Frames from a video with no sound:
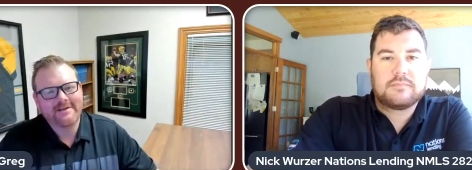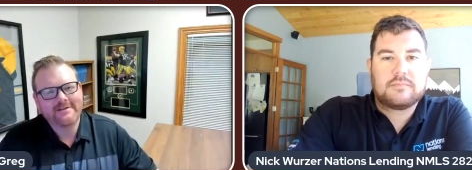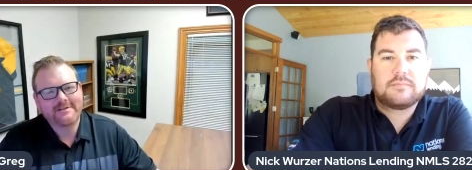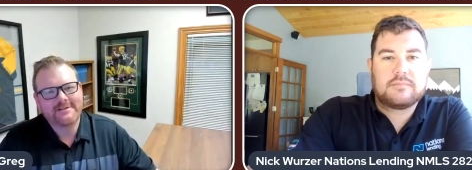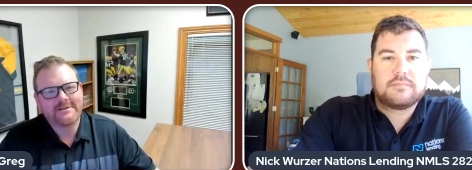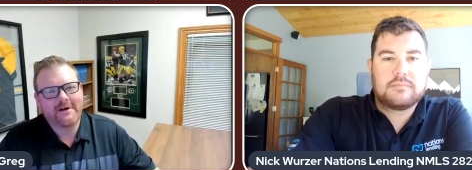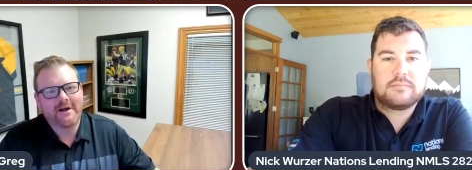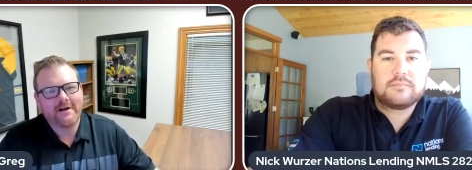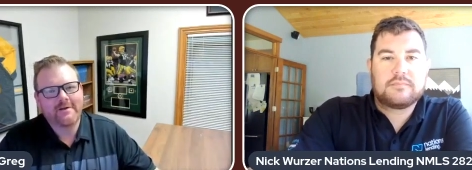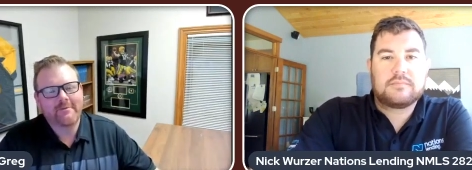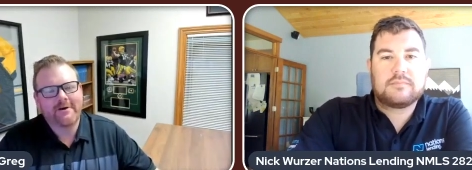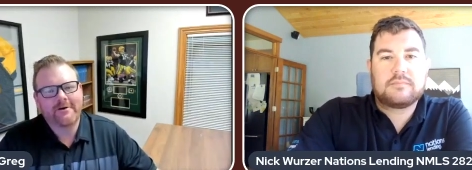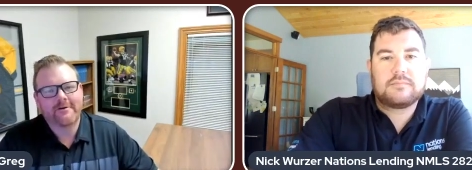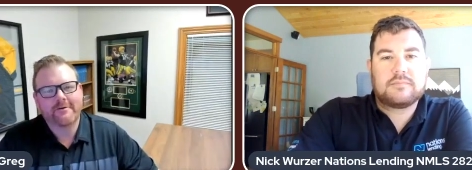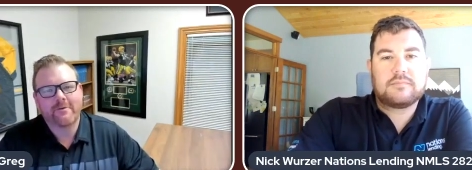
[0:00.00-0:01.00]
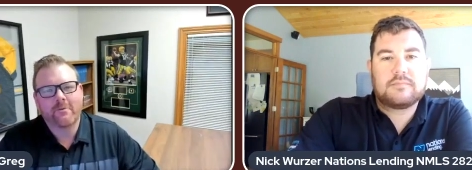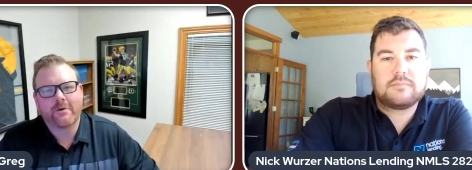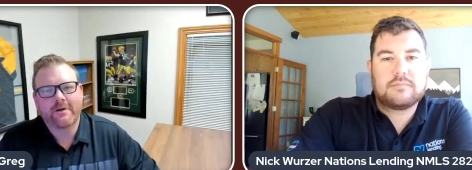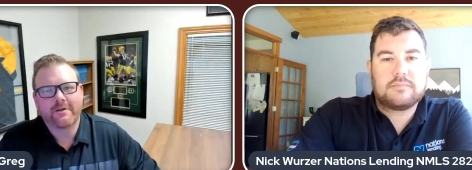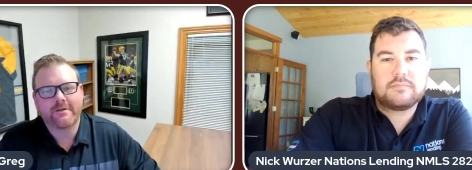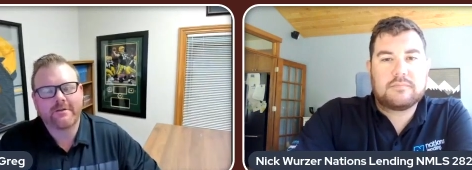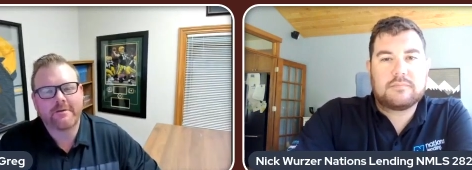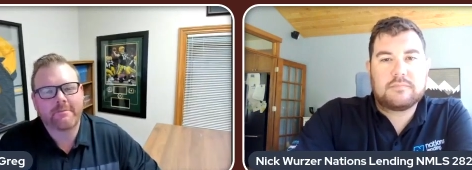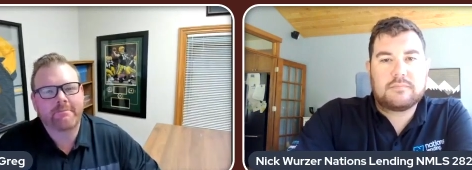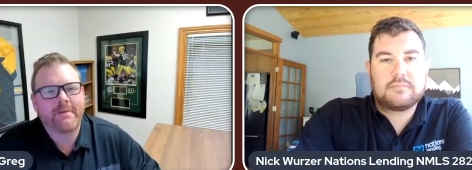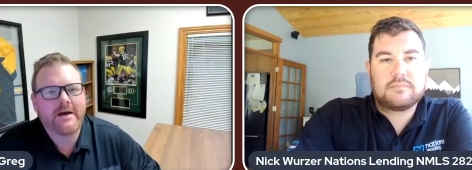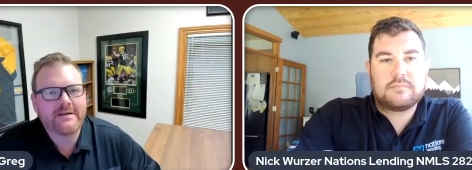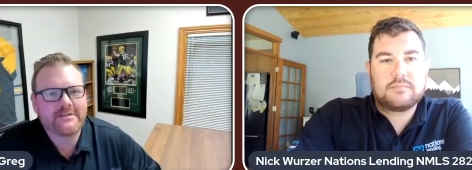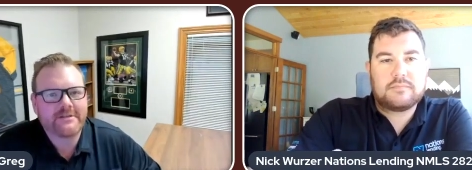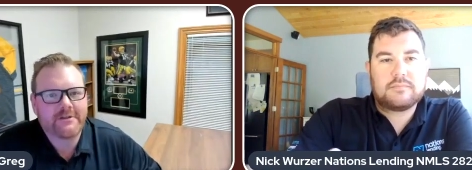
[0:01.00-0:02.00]
Speaker 1: to talk about one of the
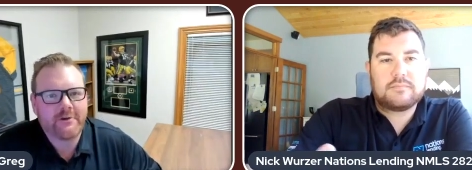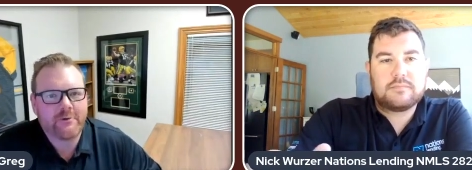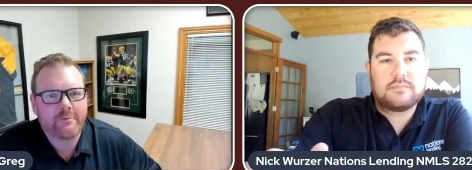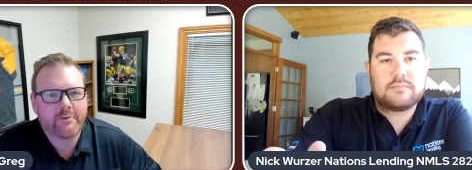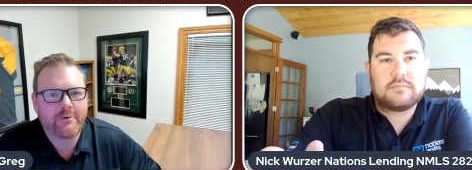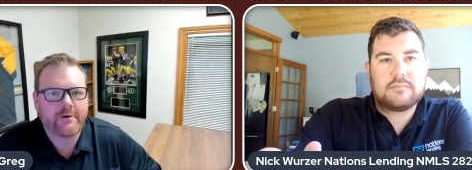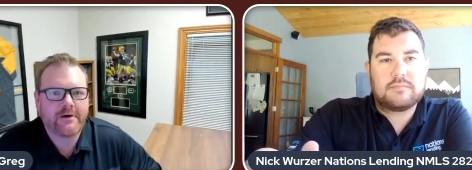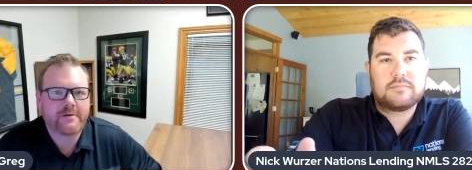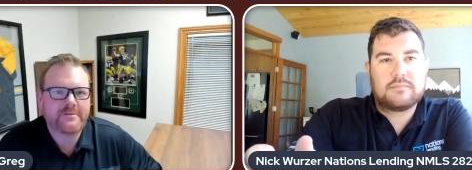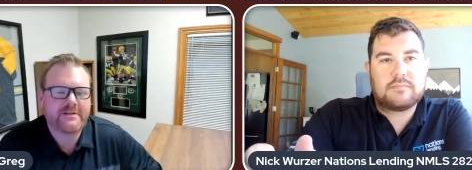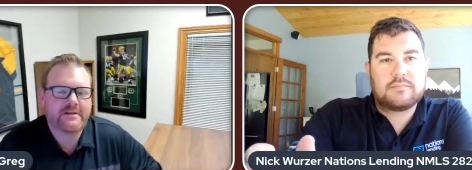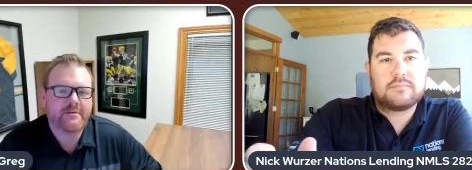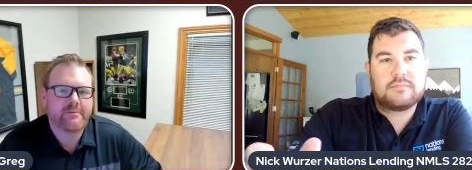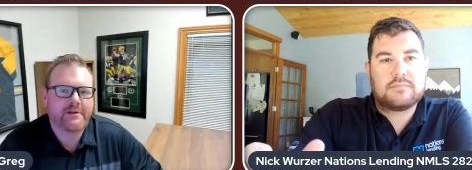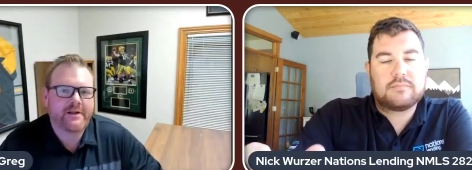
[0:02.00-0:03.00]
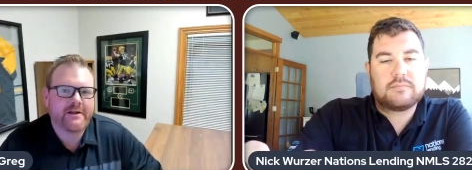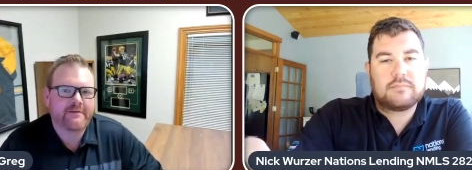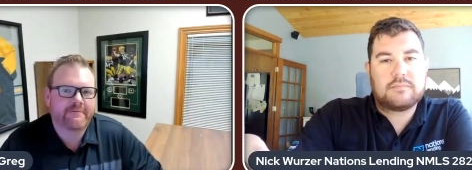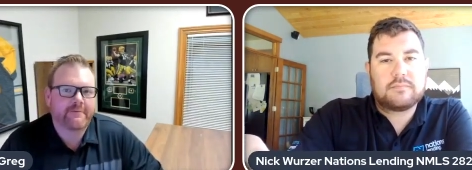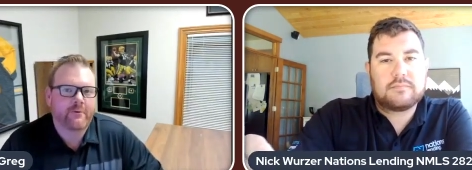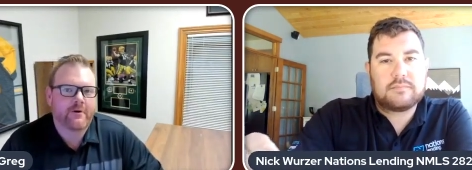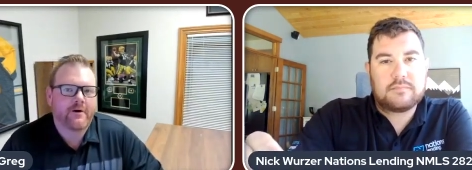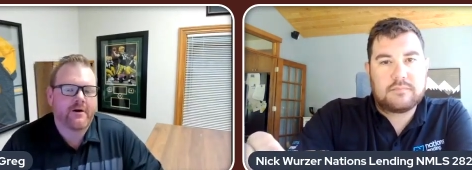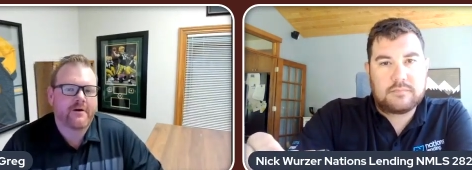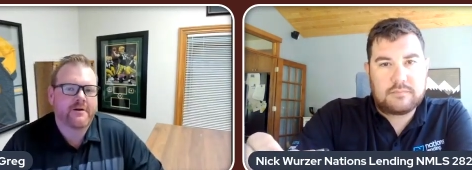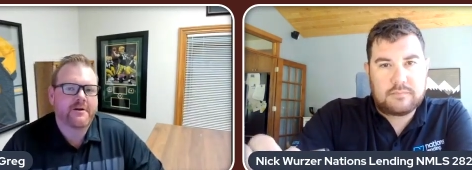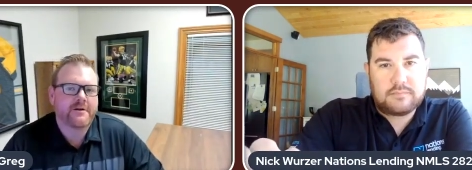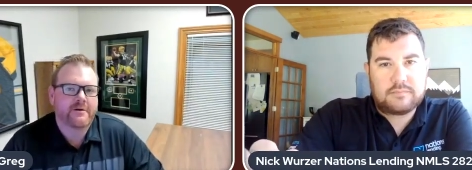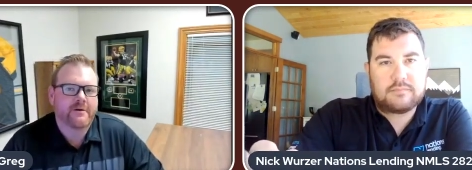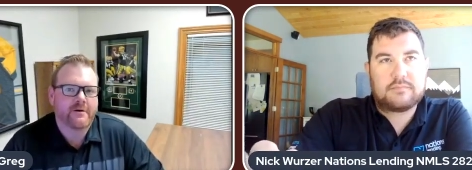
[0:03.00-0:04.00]
best loan programs on the planet for our
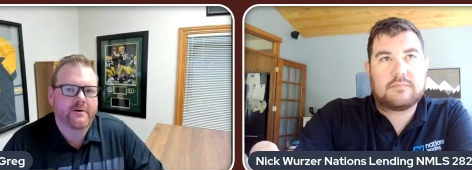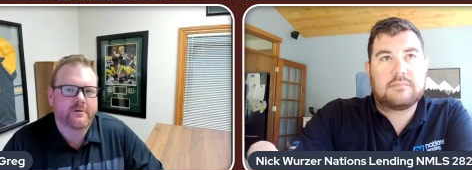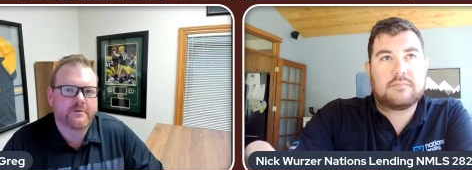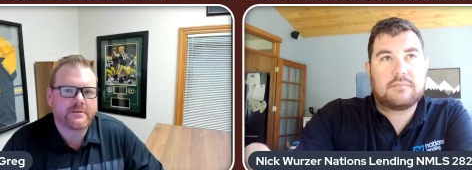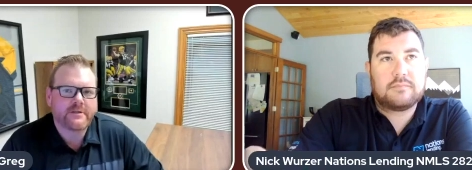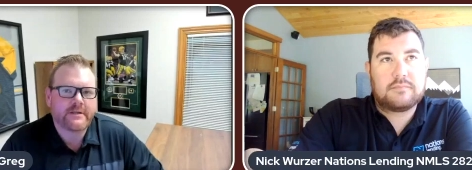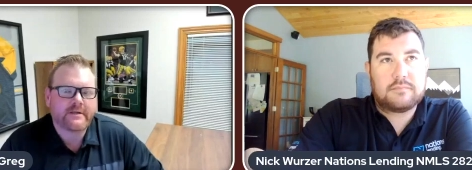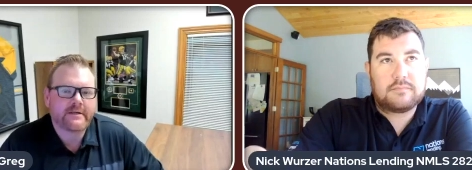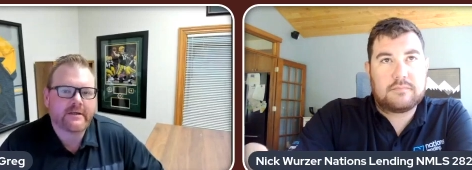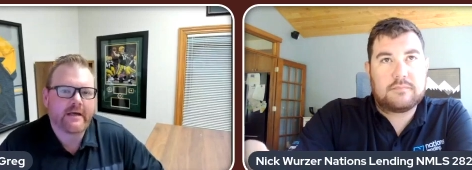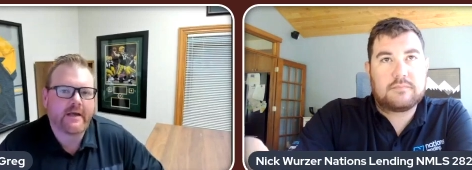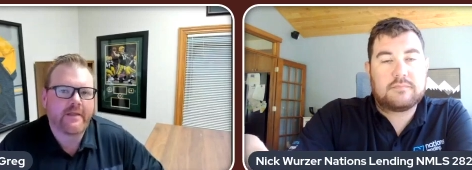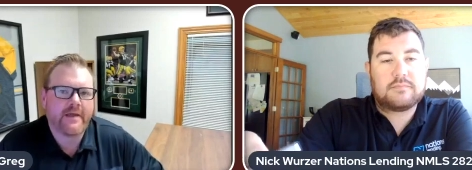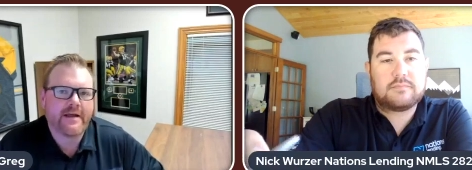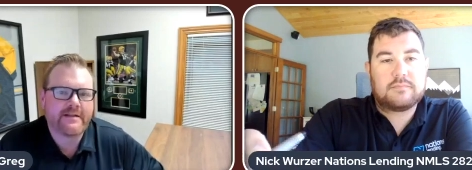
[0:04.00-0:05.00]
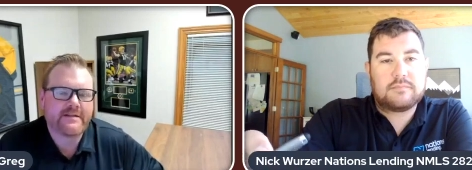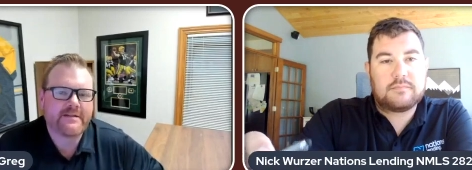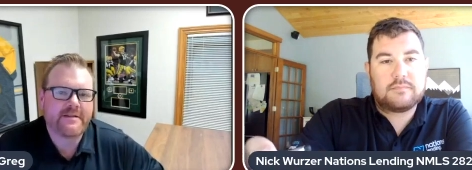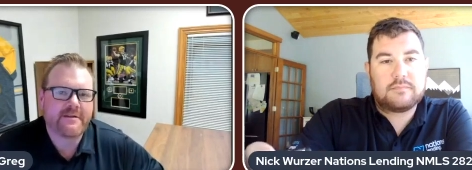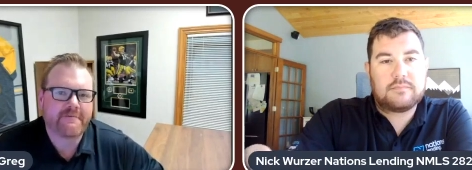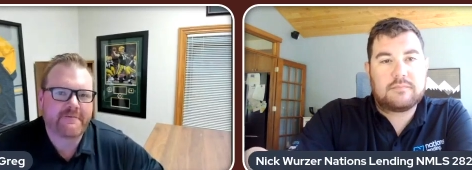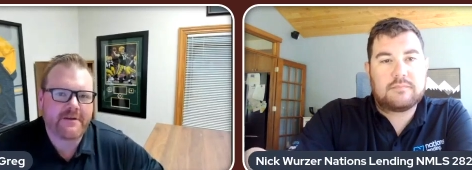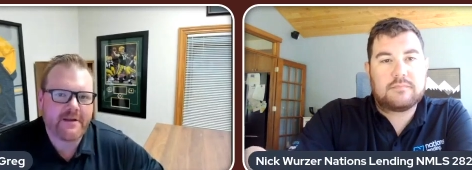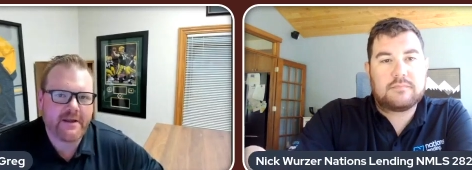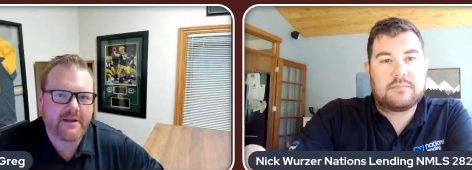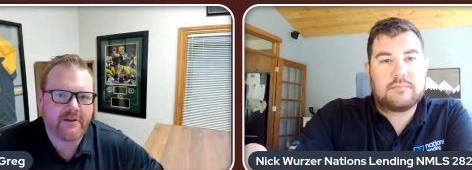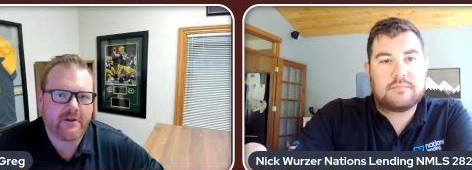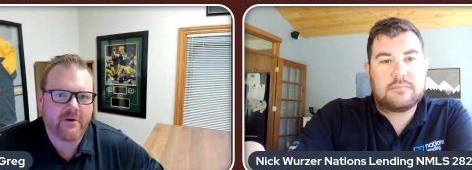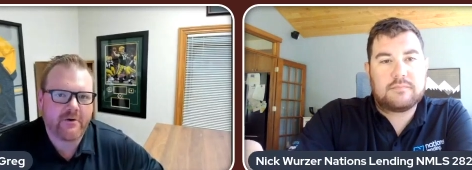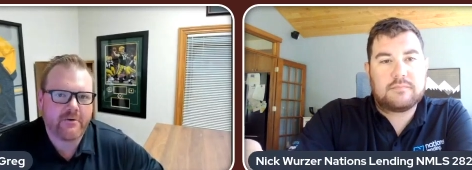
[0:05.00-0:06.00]
heroes, and that's the VA
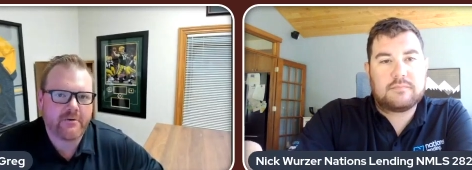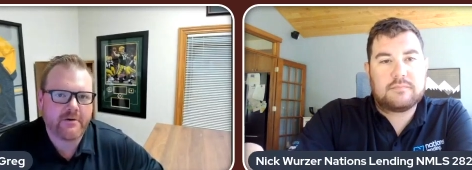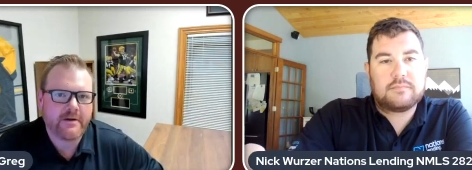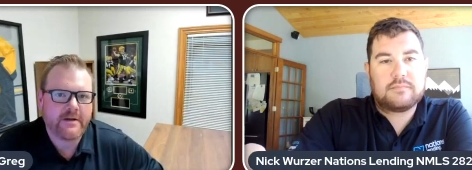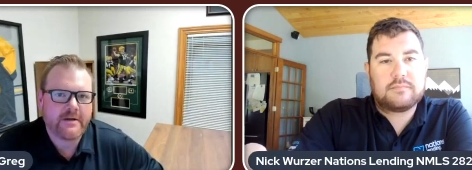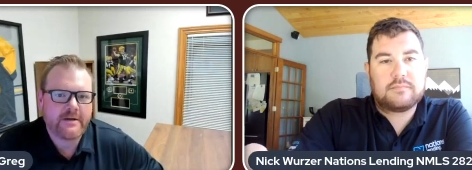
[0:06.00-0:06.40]
loan.